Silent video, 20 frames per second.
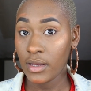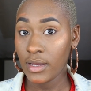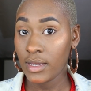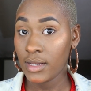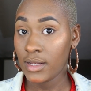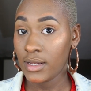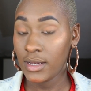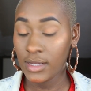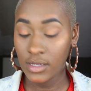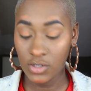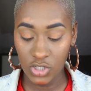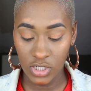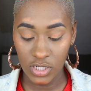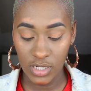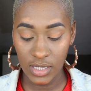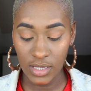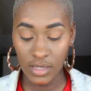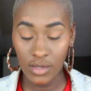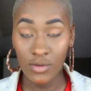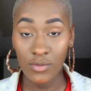And
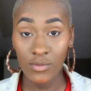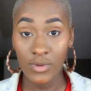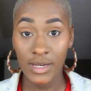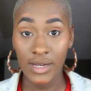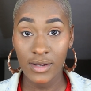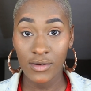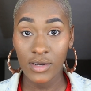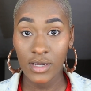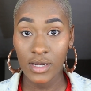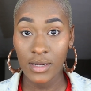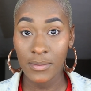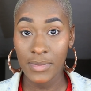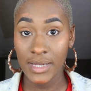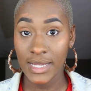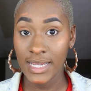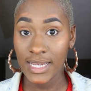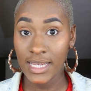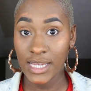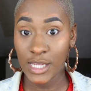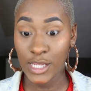literally we're now going to
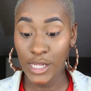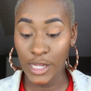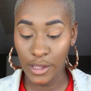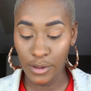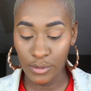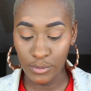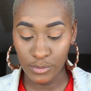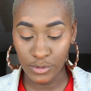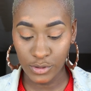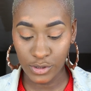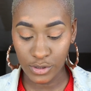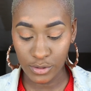blend it out.